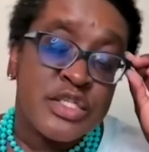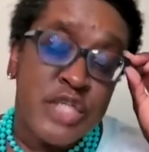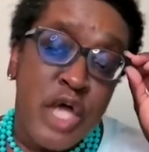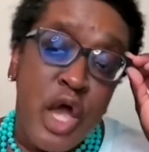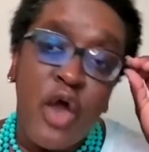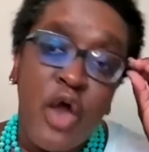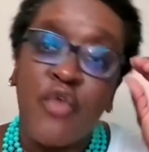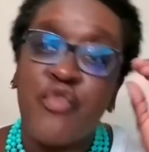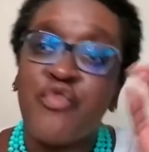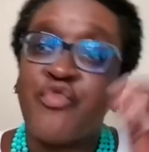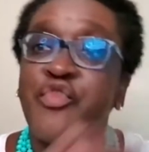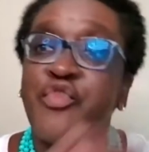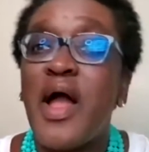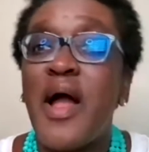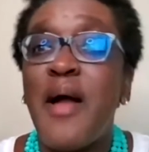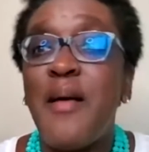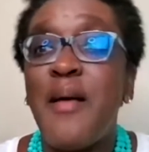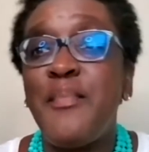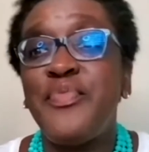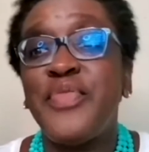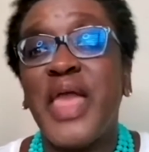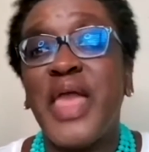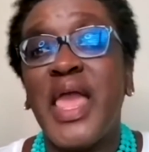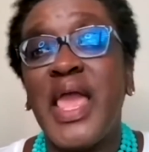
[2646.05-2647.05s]
So
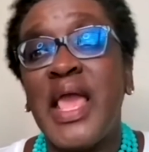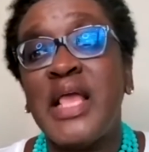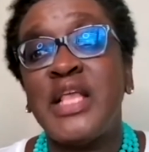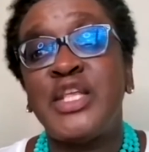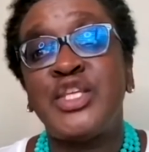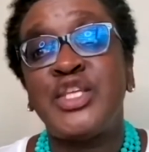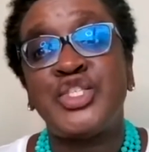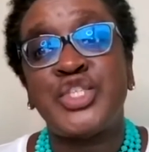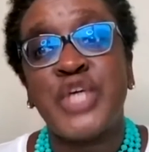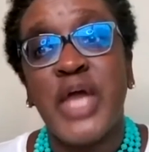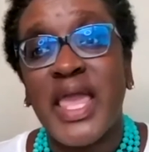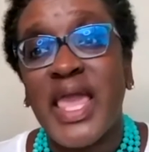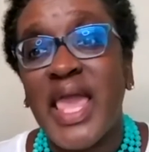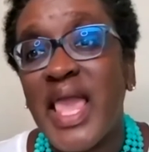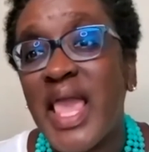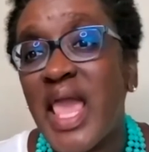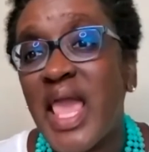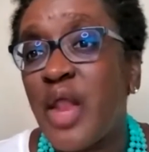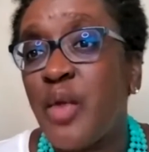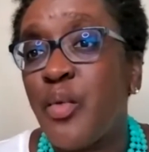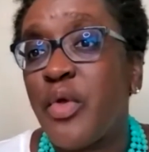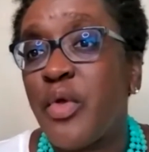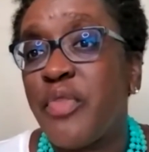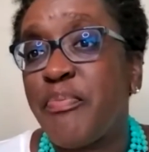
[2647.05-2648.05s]
from the checking
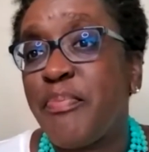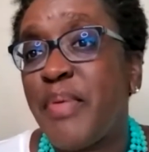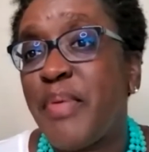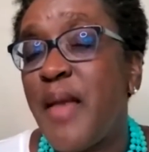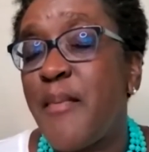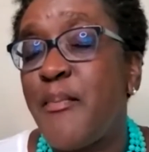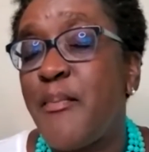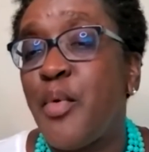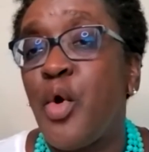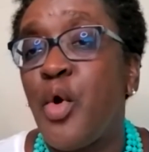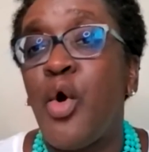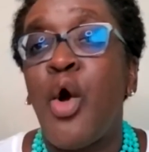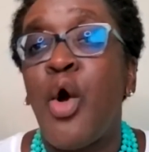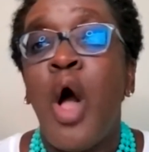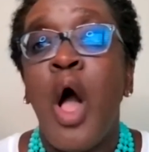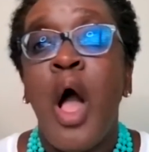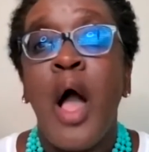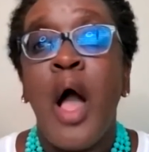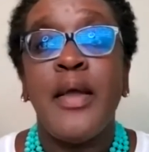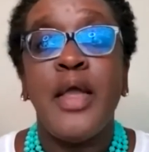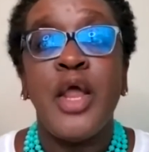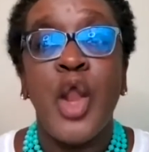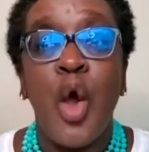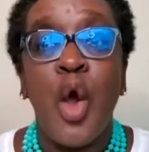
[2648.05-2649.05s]
in with people,
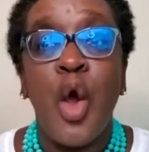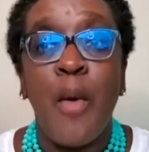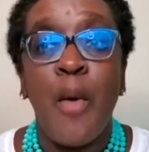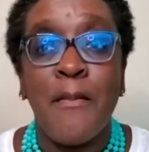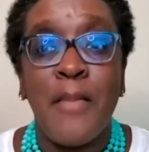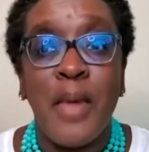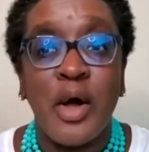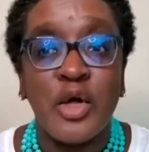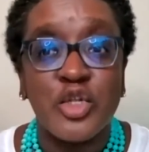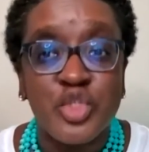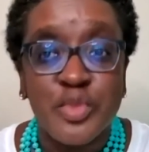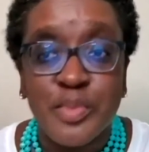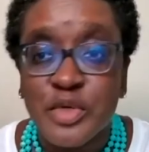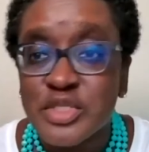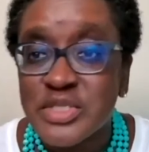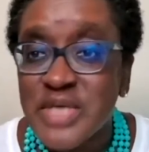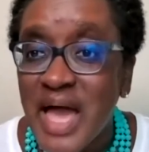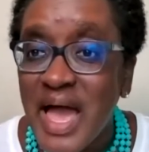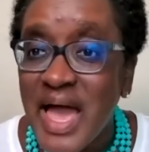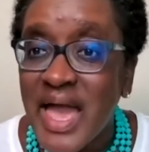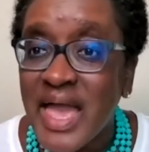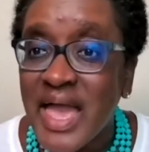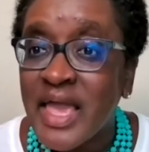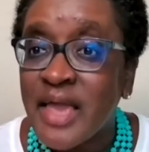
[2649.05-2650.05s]
you know, multiple
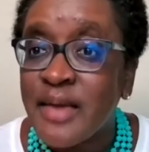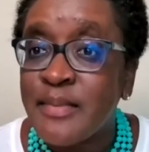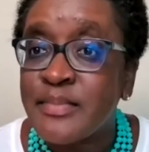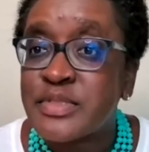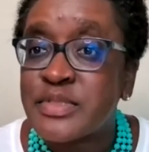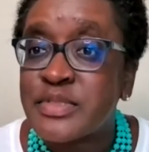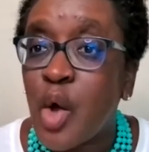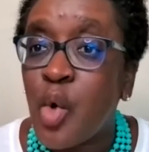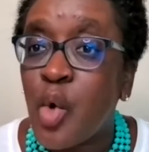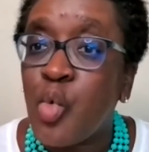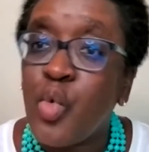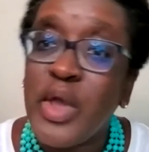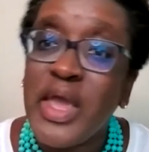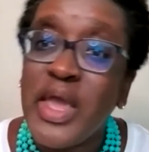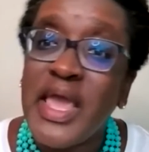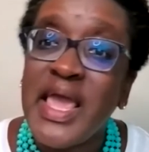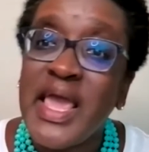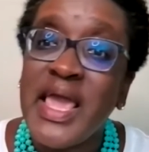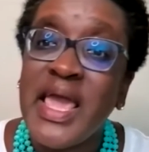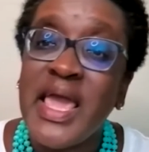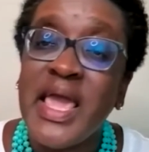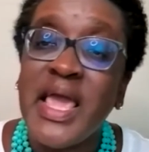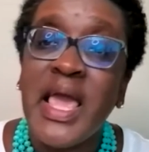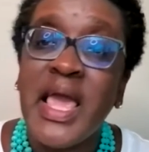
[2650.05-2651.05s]
times a
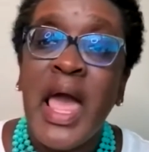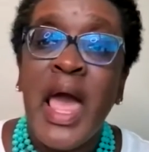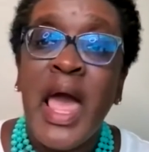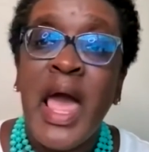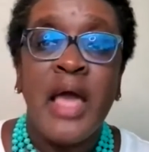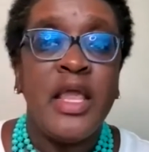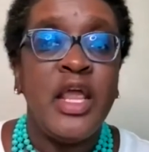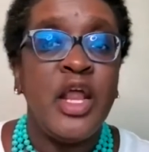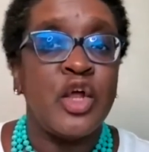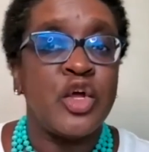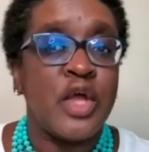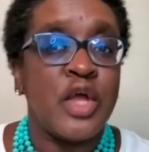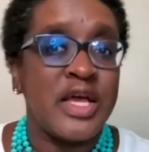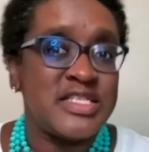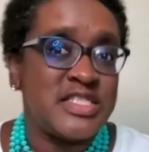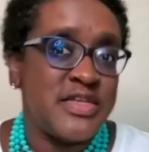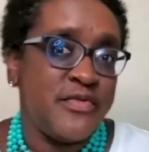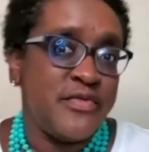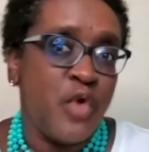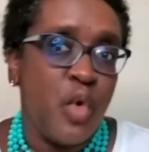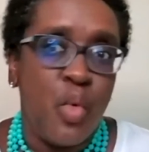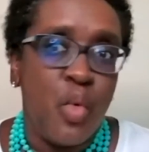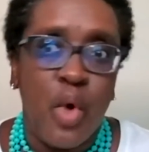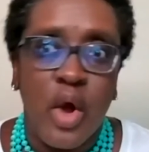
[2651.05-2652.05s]
week, you know,
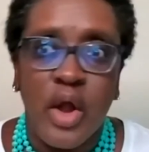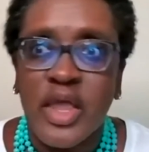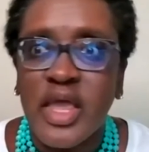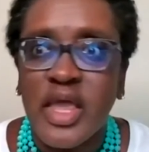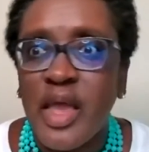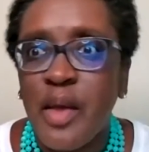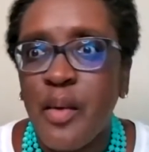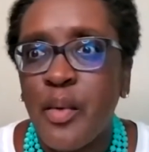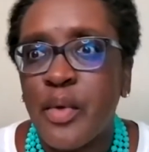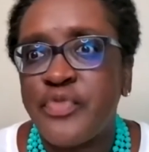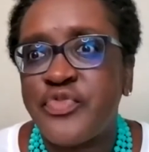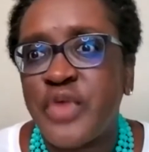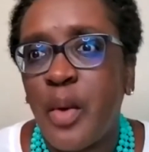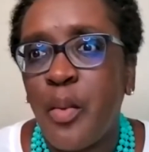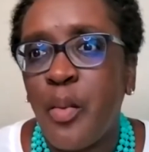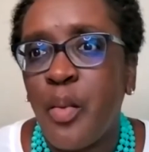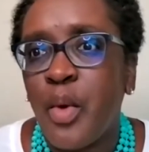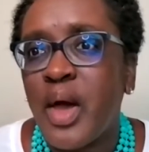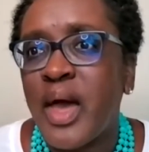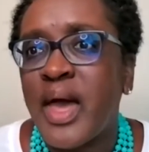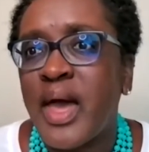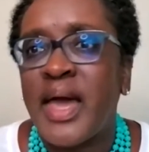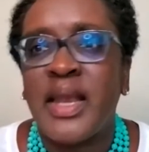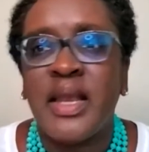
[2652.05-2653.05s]
because if you're working with
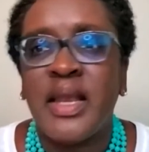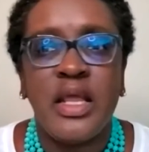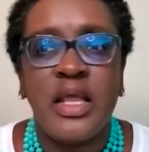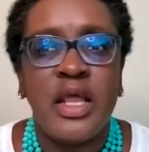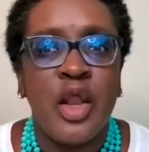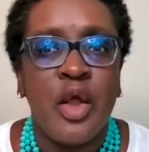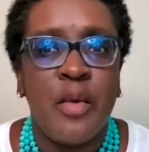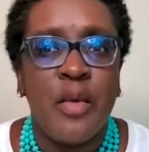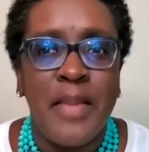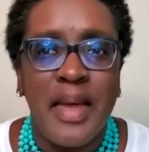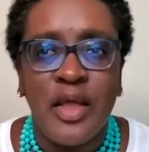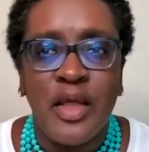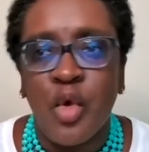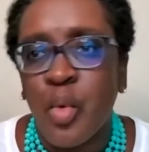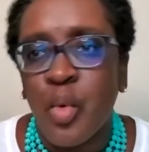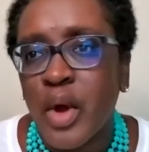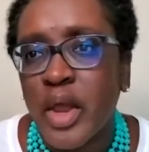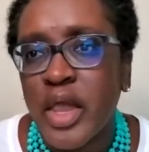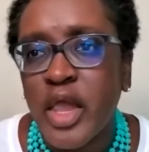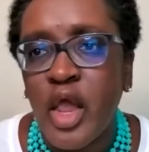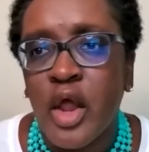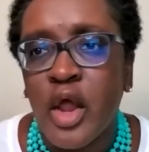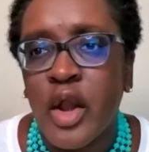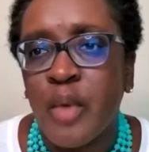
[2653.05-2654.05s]
someone, you know, you're
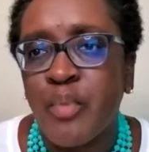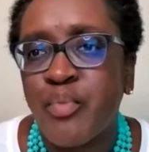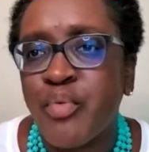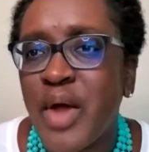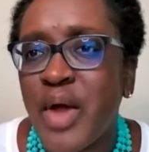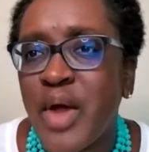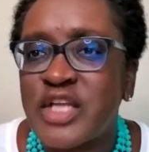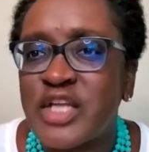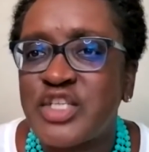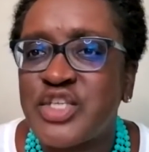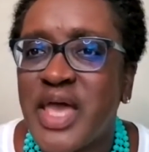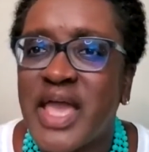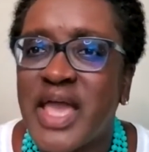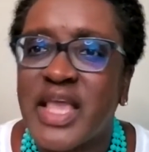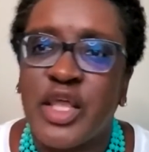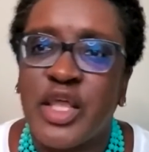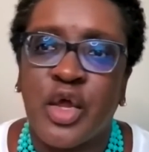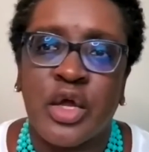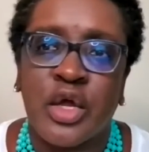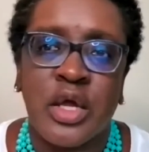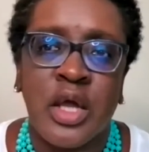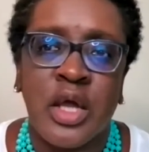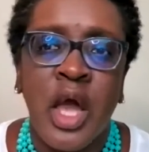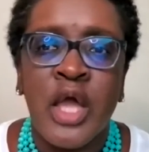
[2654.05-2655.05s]
working on a project,
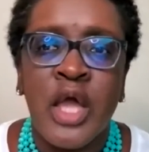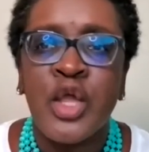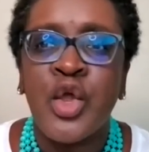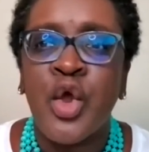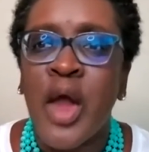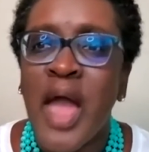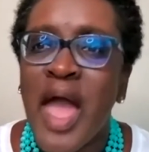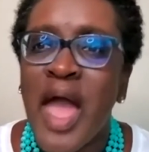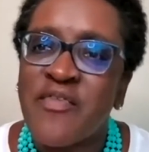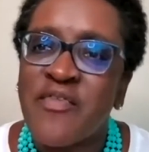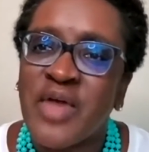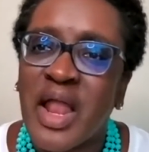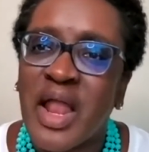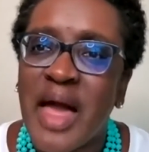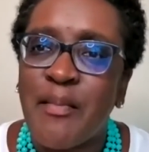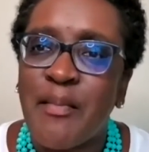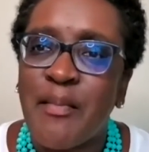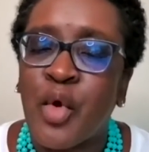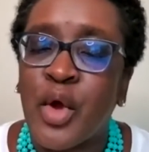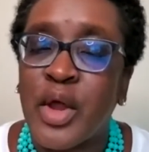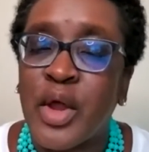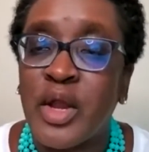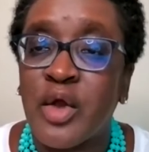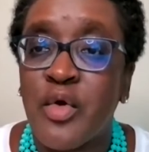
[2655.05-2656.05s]
you're you're having a
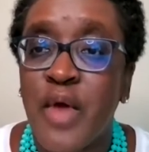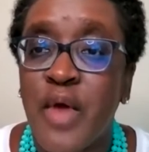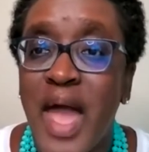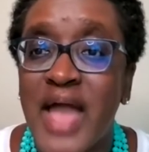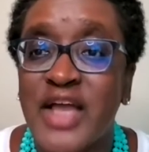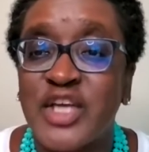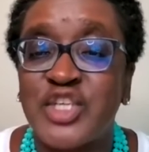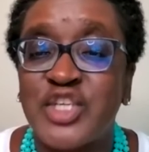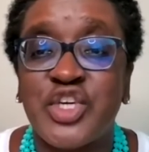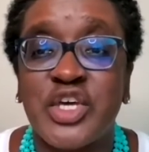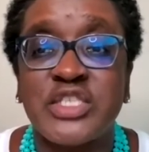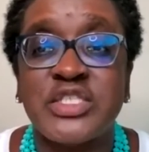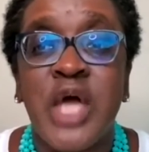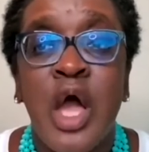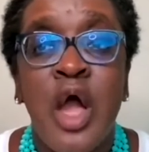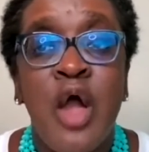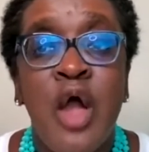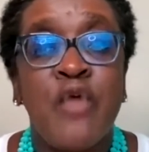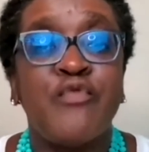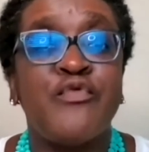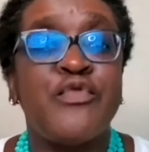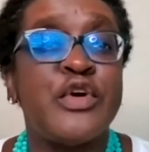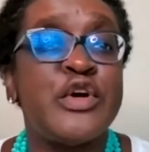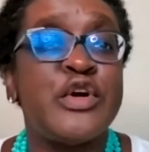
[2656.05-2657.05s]
lot more interactions
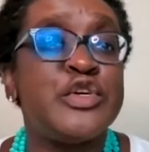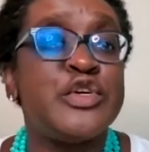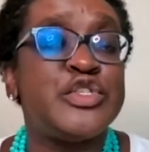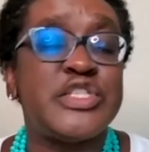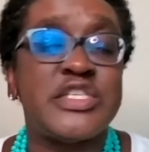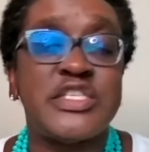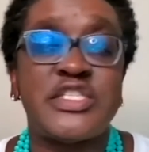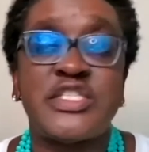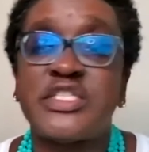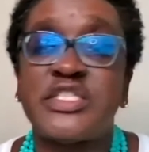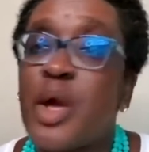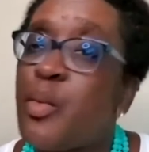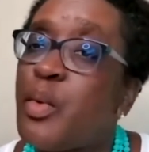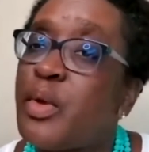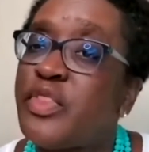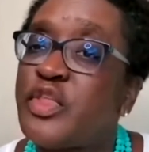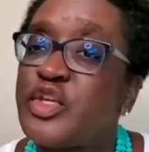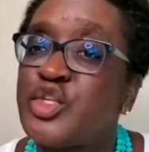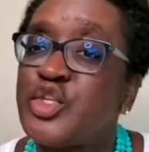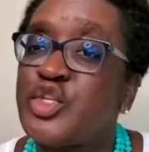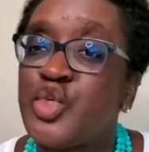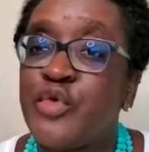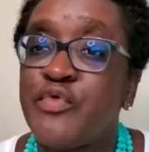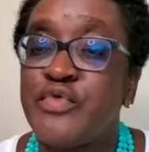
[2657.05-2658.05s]
versus
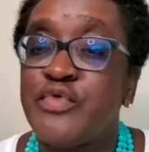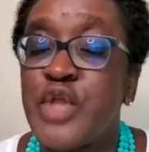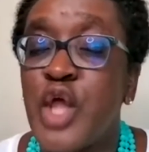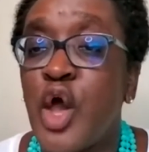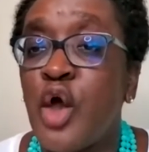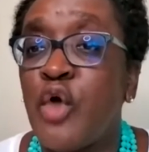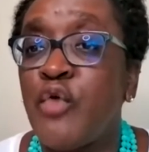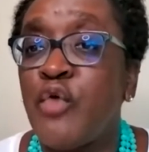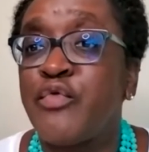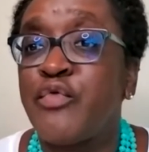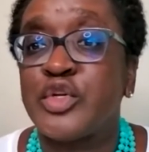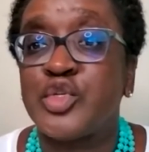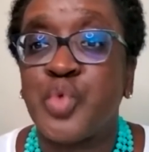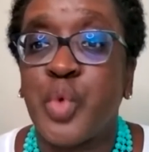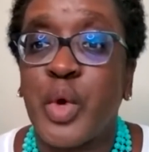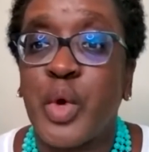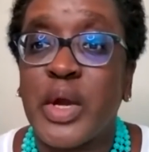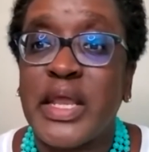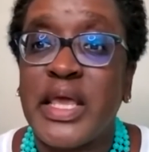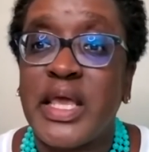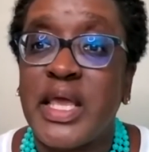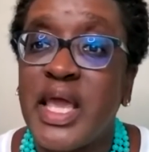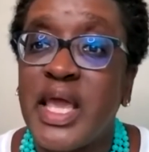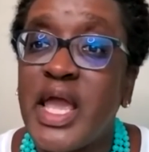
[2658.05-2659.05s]
someone that you've known for
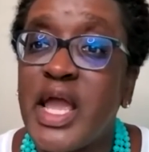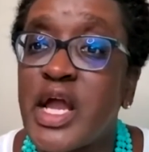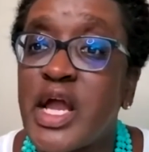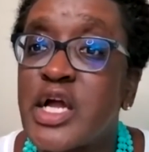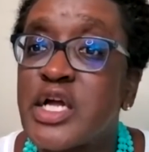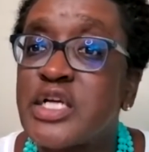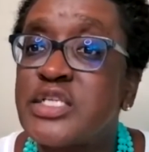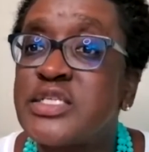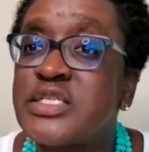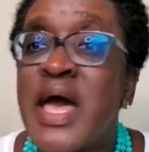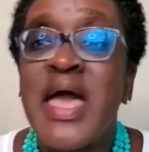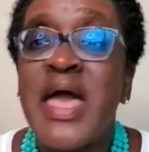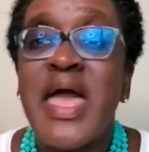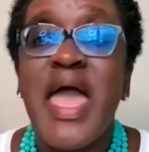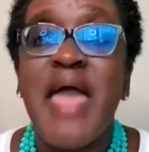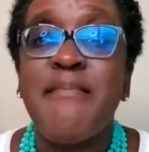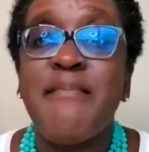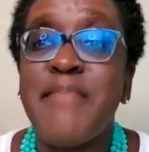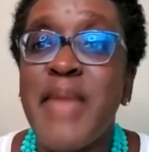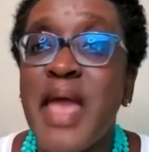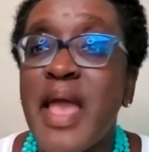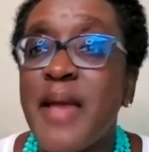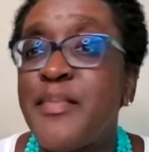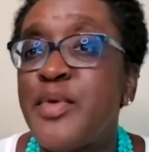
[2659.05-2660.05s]
20 years
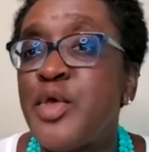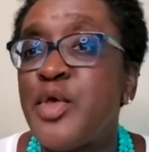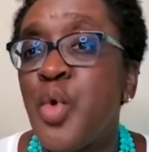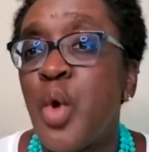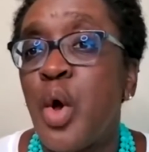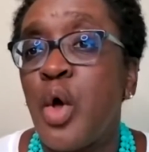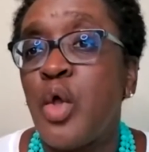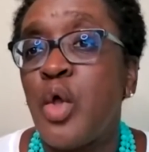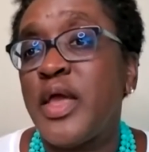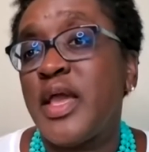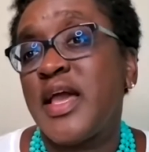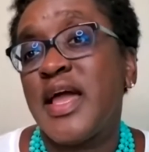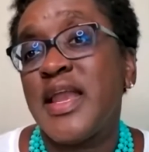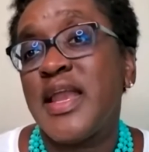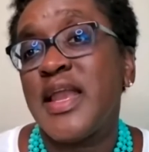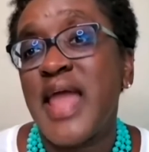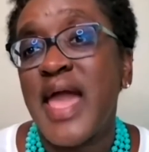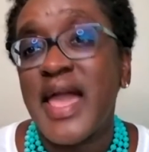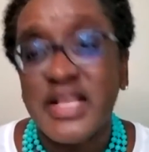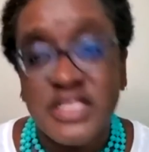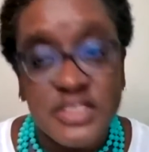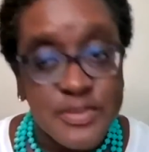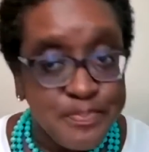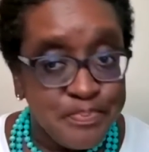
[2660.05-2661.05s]
and maybe you only
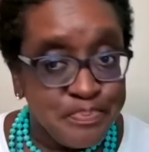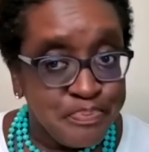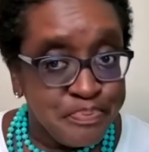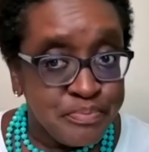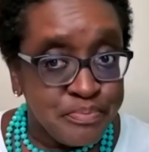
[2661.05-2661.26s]
connect